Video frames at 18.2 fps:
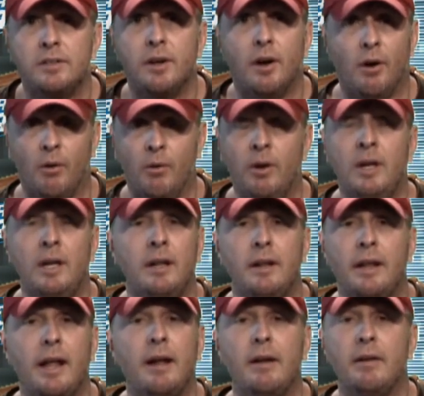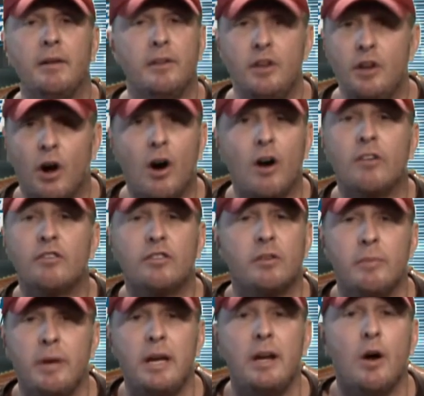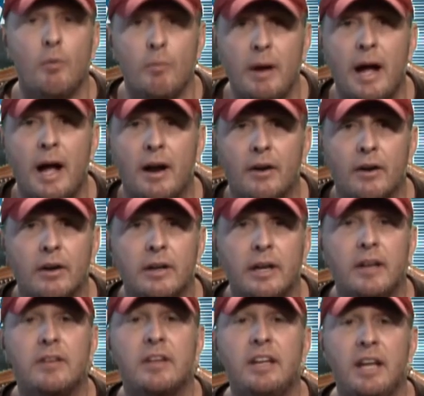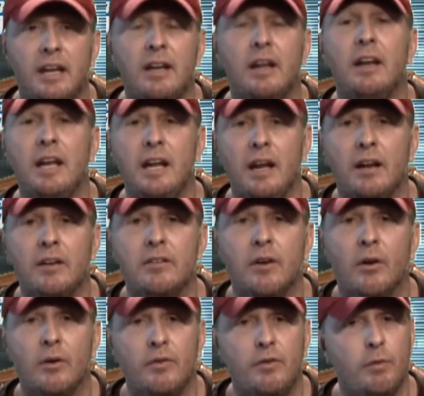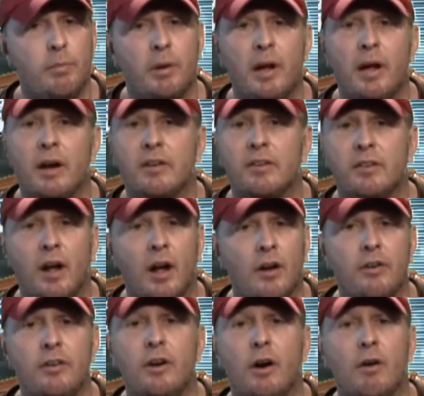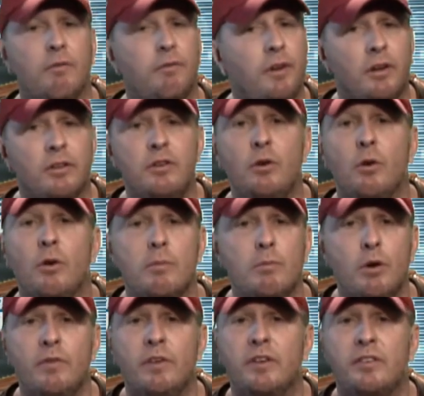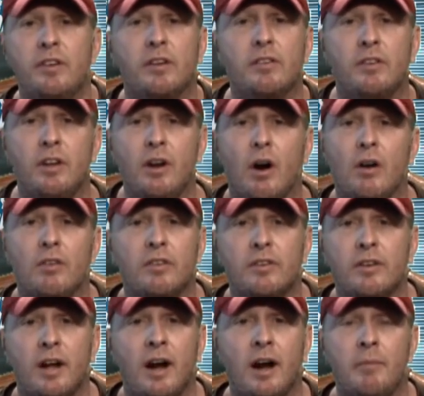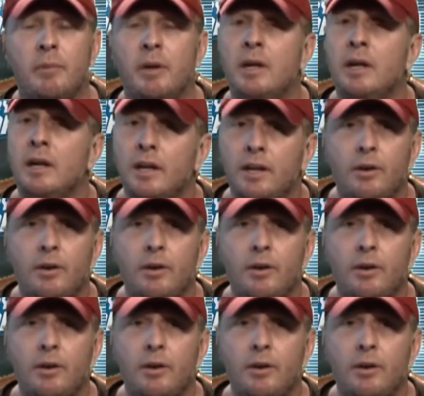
So they, yards to me don't matter. It's getting in the end zone. If you play on a 100 yard field, you only move it 60 yards a time.